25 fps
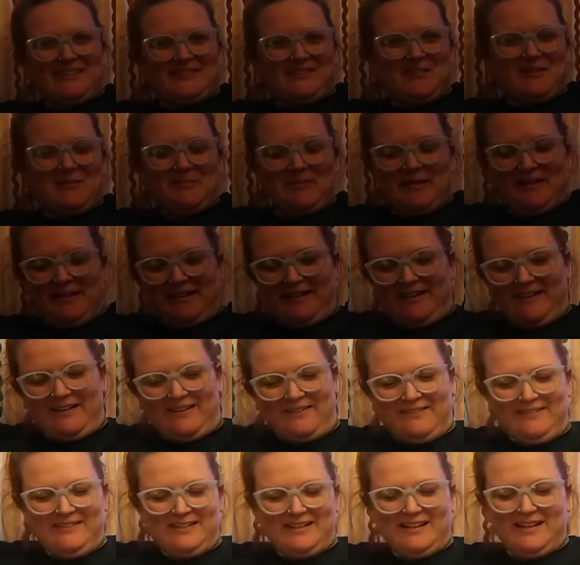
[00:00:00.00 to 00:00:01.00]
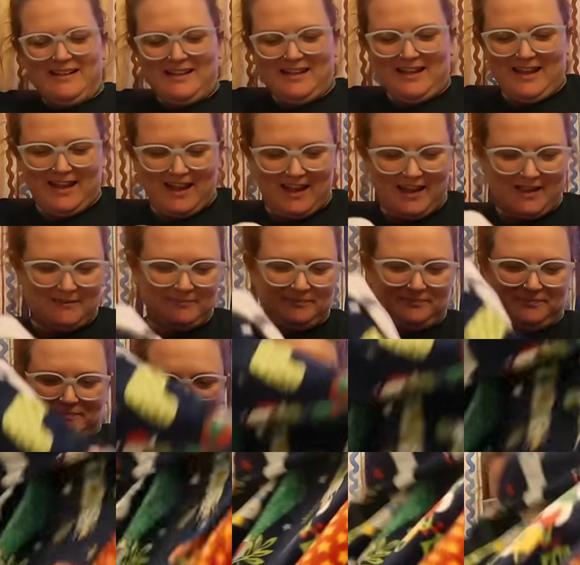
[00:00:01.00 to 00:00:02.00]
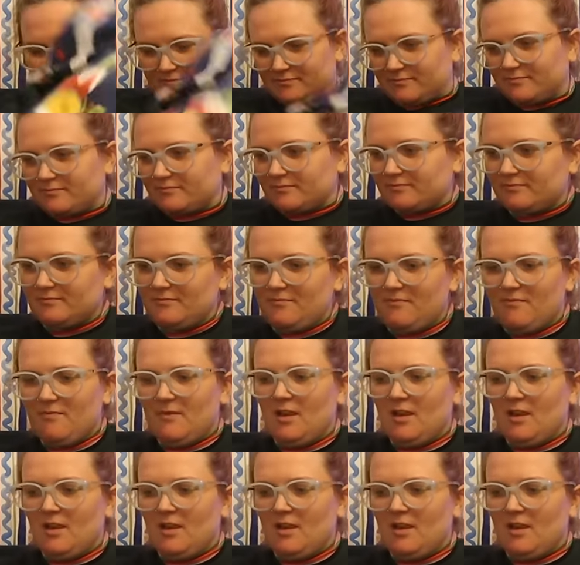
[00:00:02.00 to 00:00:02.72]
He's got the big light on. you might um, benefit from it.